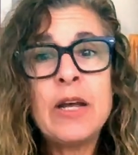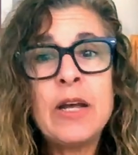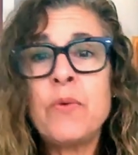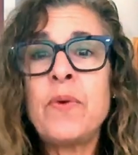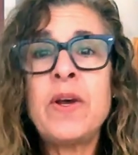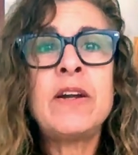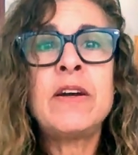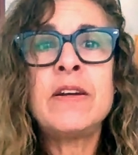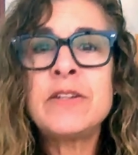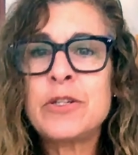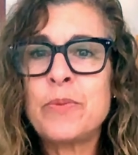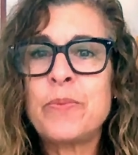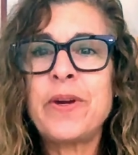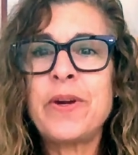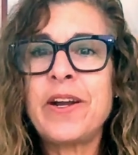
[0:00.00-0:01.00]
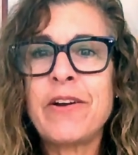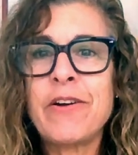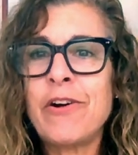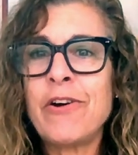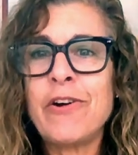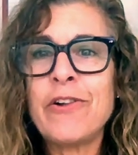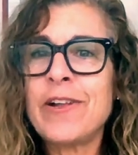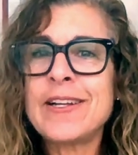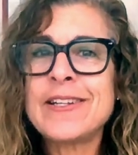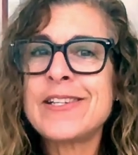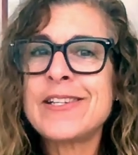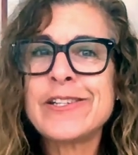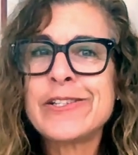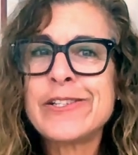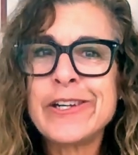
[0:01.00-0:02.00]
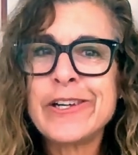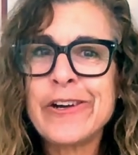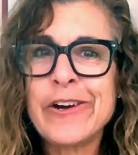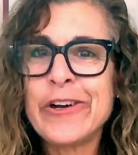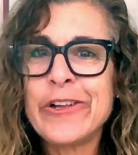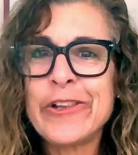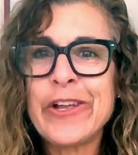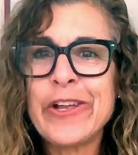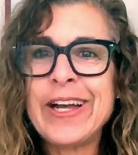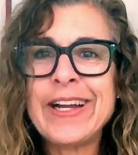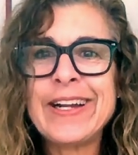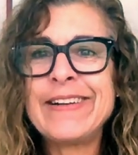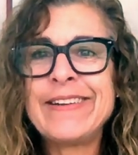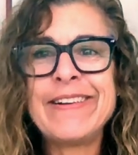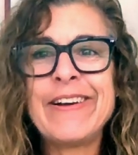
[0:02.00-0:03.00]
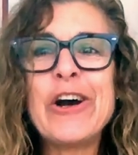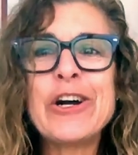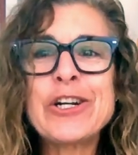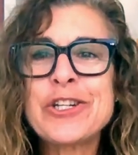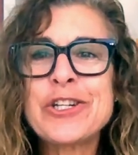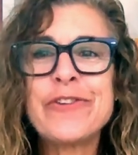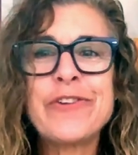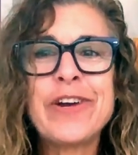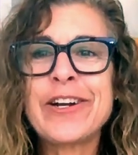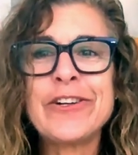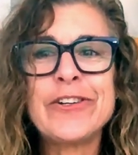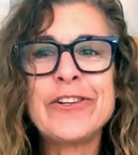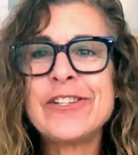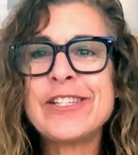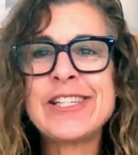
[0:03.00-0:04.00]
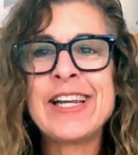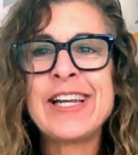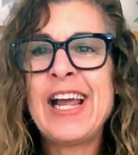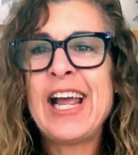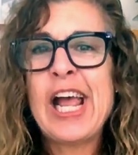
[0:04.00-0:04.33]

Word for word: it went on to break all existing online auction records.